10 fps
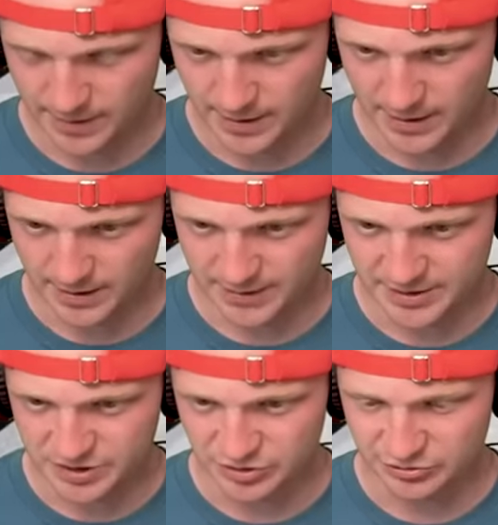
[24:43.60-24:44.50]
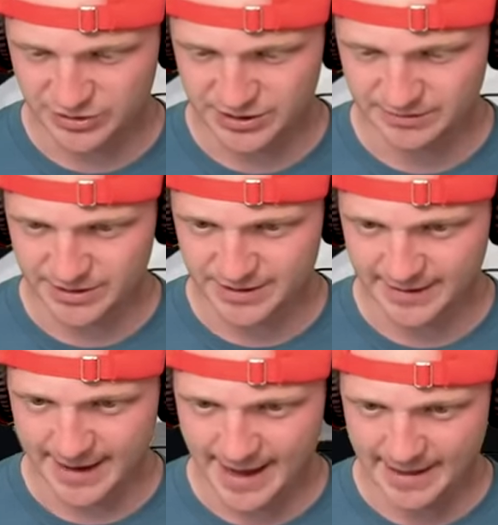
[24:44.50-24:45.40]
then let's do some
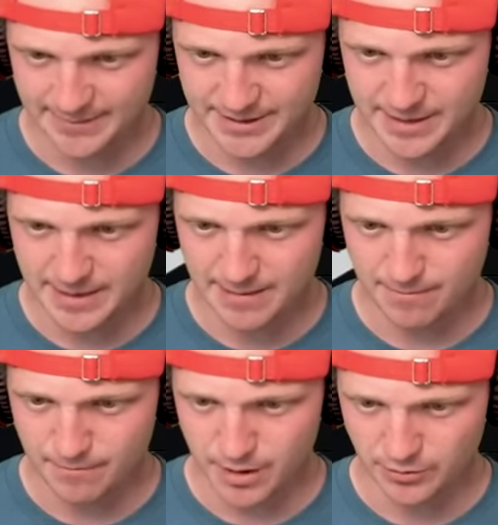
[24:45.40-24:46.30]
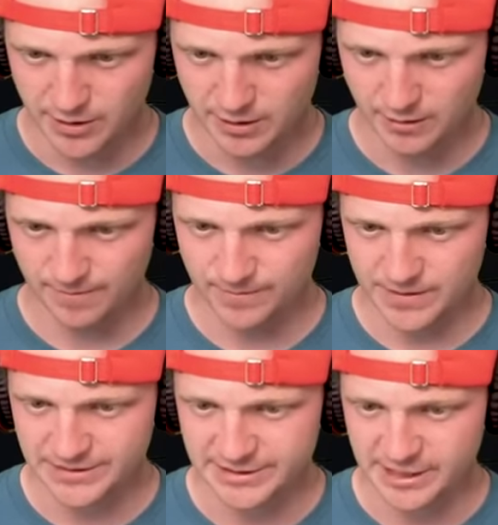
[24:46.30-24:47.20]
slabs in the middle here.
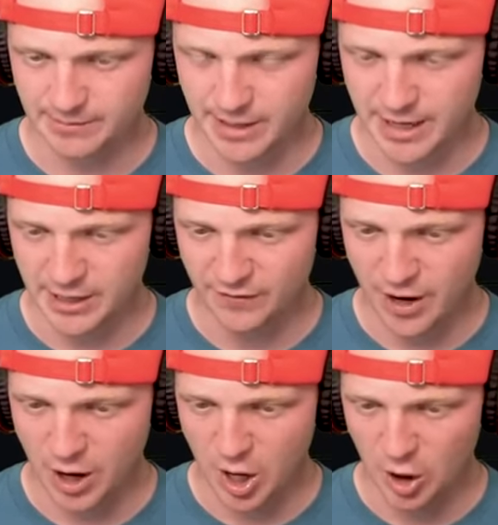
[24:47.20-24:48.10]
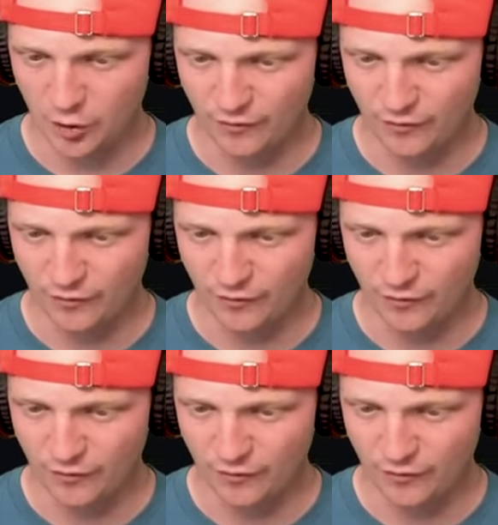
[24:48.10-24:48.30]
This is going to be kind of our, our